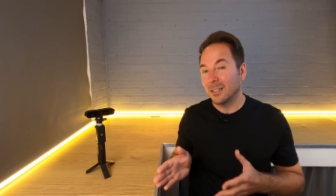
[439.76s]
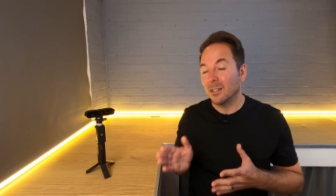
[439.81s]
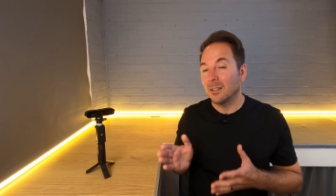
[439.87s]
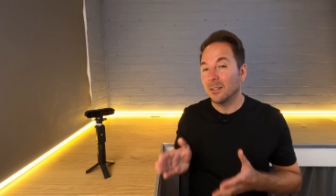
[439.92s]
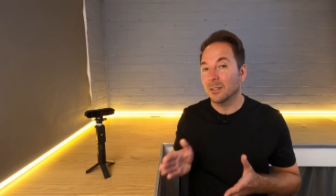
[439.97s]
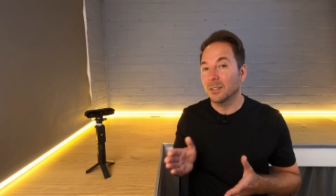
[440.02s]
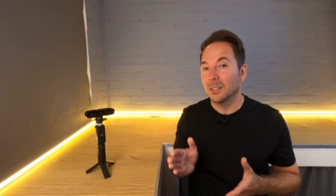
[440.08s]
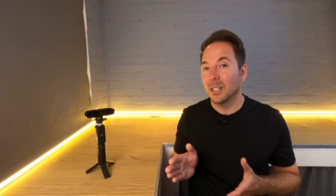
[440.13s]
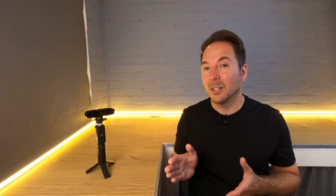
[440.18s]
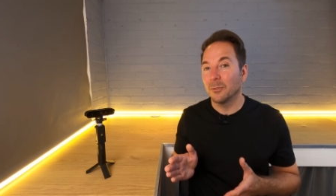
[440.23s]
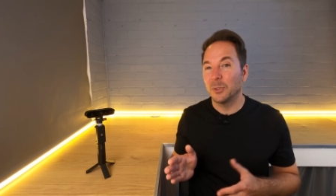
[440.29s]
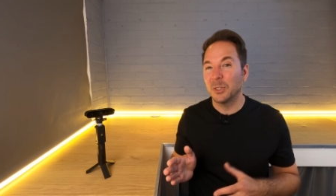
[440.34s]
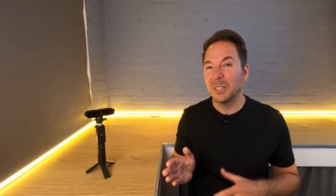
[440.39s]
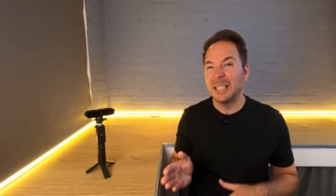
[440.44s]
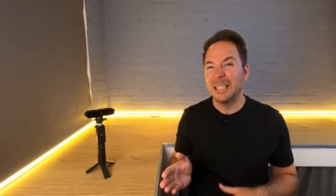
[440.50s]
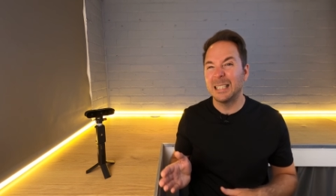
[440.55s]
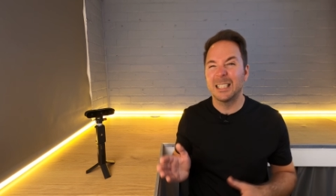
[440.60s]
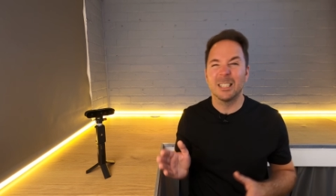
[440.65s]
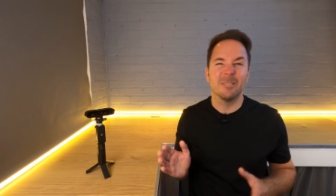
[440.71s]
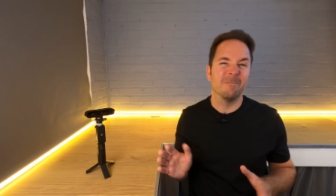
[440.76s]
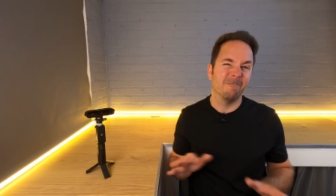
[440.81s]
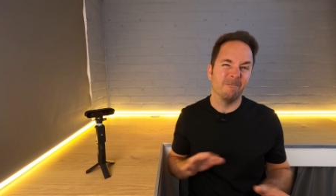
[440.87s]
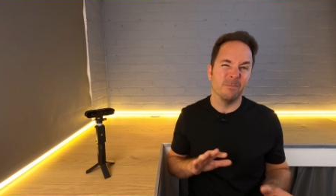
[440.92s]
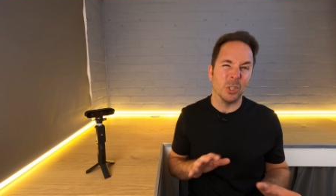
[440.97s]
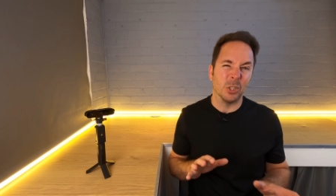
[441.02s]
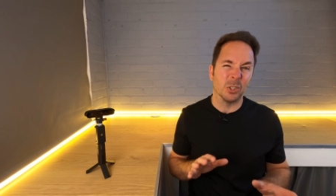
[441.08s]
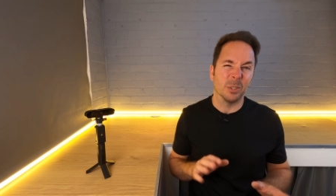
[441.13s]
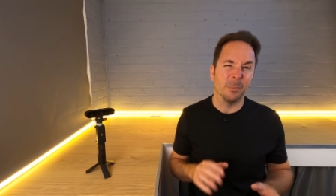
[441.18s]
dark surfaces,
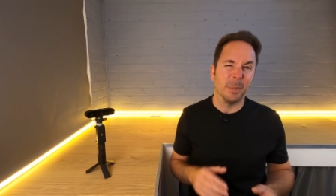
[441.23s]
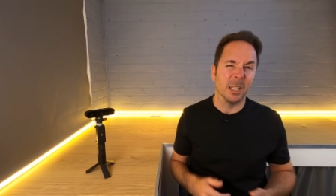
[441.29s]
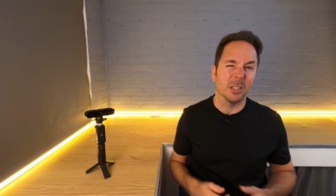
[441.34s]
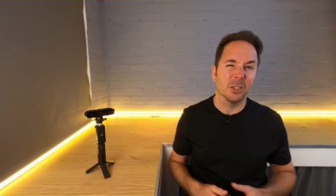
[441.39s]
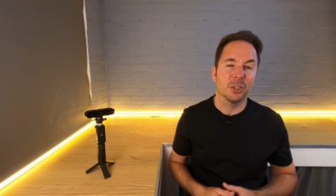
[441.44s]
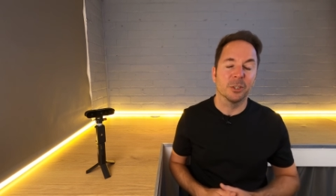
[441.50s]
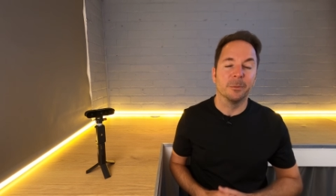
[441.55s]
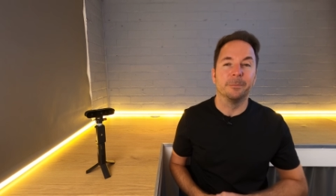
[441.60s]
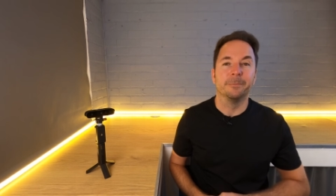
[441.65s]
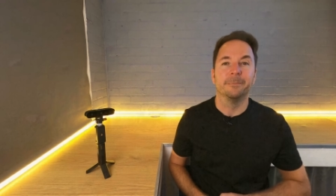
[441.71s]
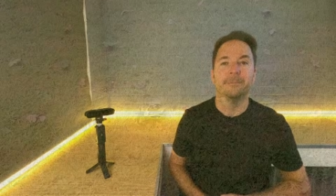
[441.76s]
not so much.